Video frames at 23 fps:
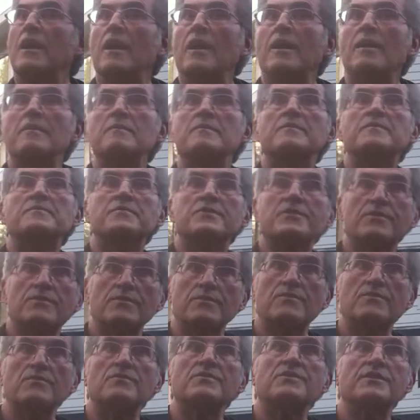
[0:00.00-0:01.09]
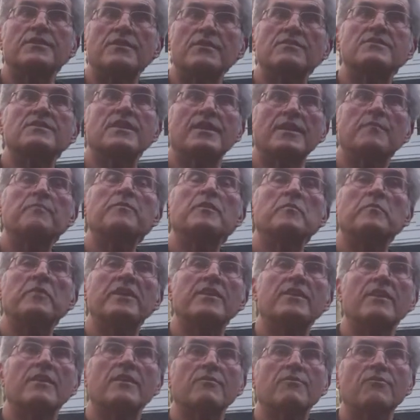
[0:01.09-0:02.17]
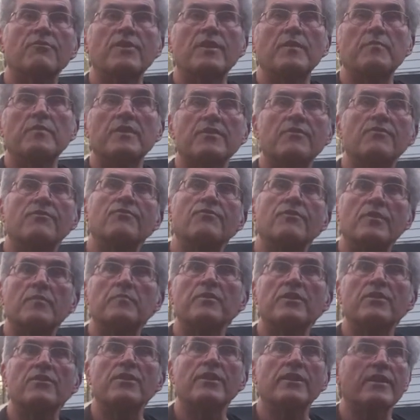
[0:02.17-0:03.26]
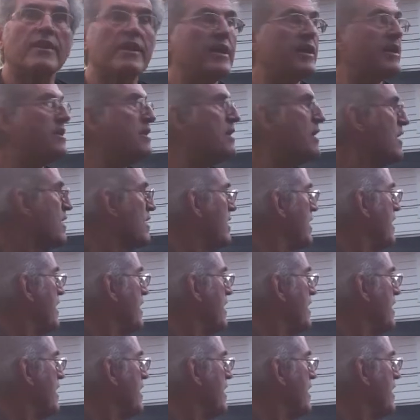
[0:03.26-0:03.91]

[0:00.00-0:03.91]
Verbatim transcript: uh, to you know to implement a green green building. And